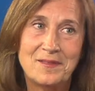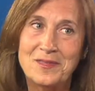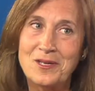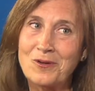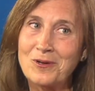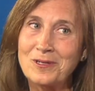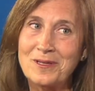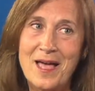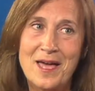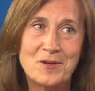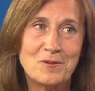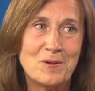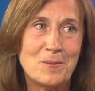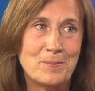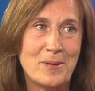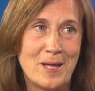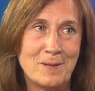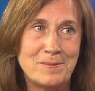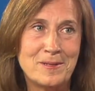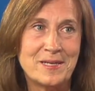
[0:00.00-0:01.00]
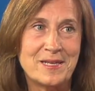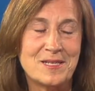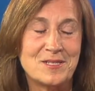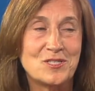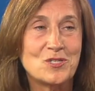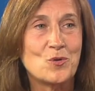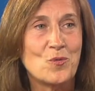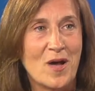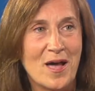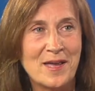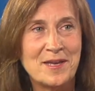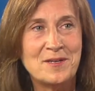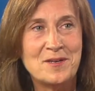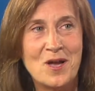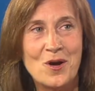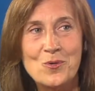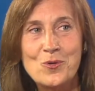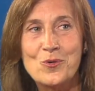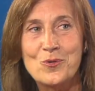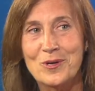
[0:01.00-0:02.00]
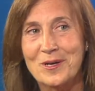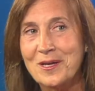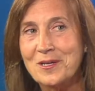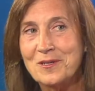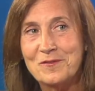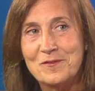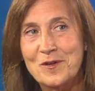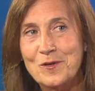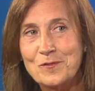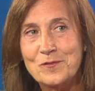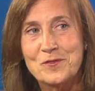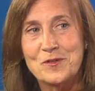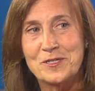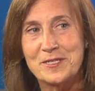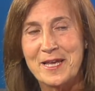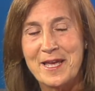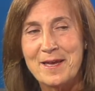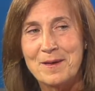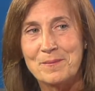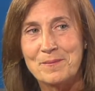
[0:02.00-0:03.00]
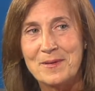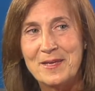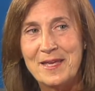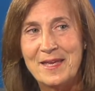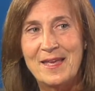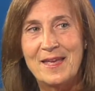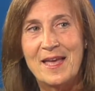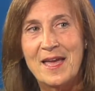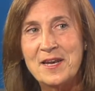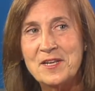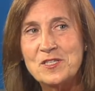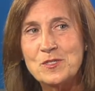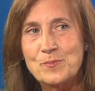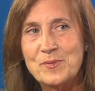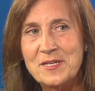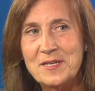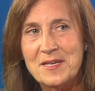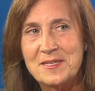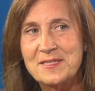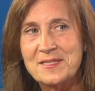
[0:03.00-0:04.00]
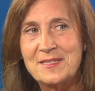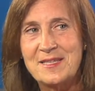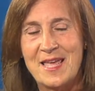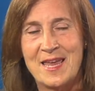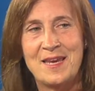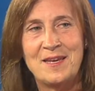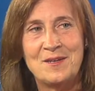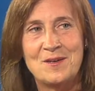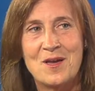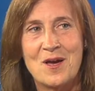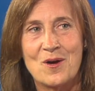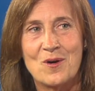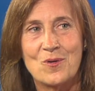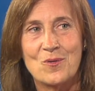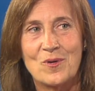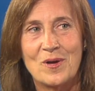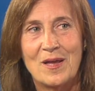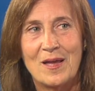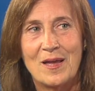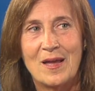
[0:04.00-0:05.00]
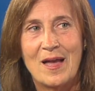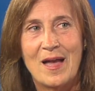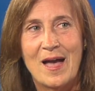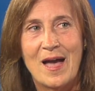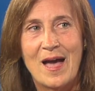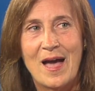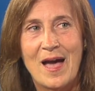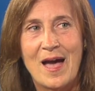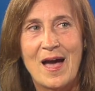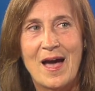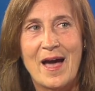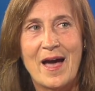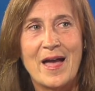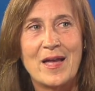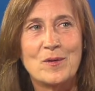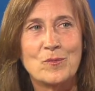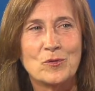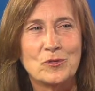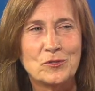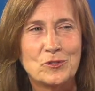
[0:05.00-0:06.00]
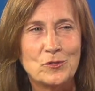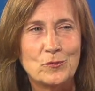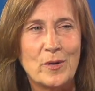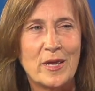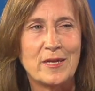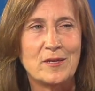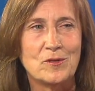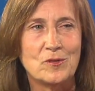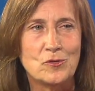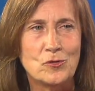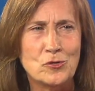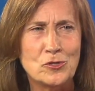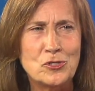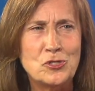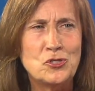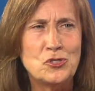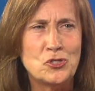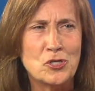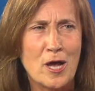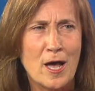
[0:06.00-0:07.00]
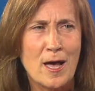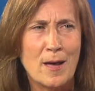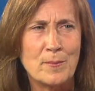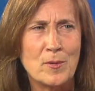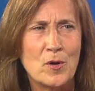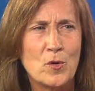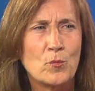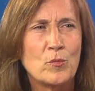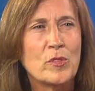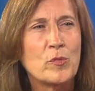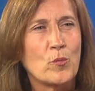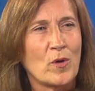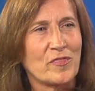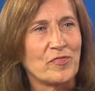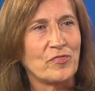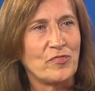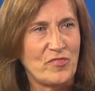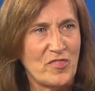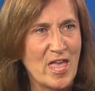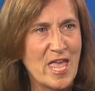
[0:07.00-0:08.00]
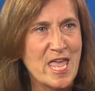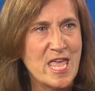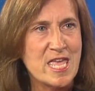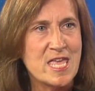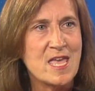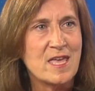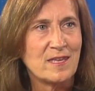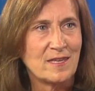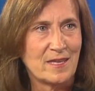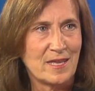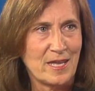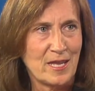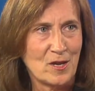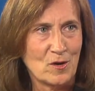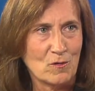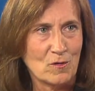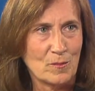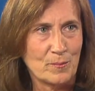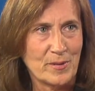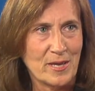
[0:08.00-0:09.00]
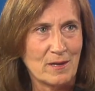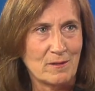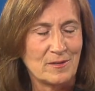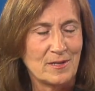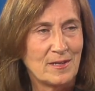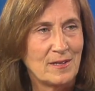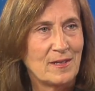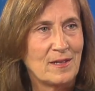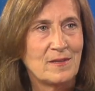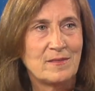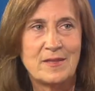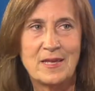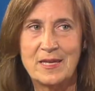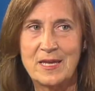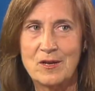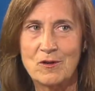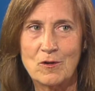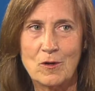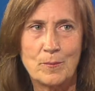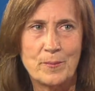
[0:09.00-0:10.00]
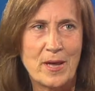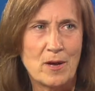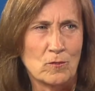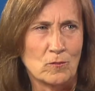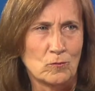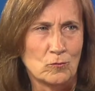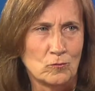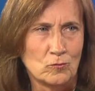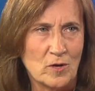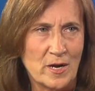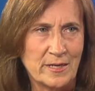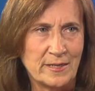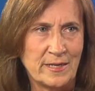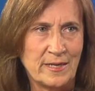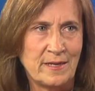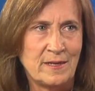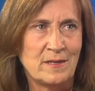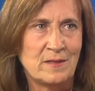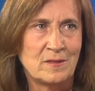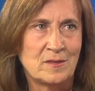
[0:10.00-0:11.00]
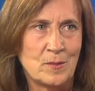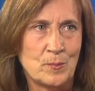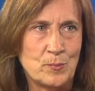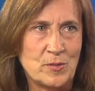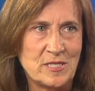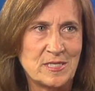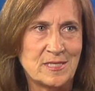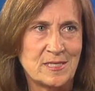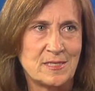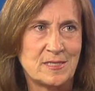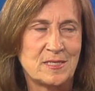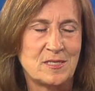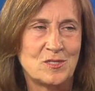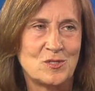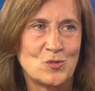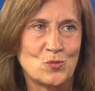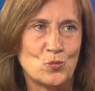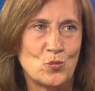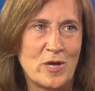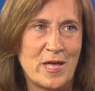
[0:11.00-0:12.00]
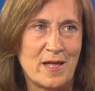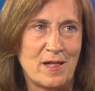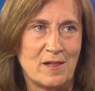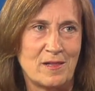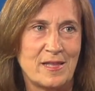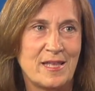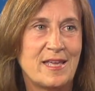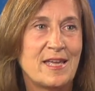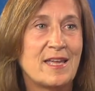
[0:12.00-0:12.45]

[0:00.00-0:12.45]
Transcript: There are a lot of Republicans who I know who are going to vote for Deb, and it's because they know I will do a good job with what they care about. They care about running the businesses well.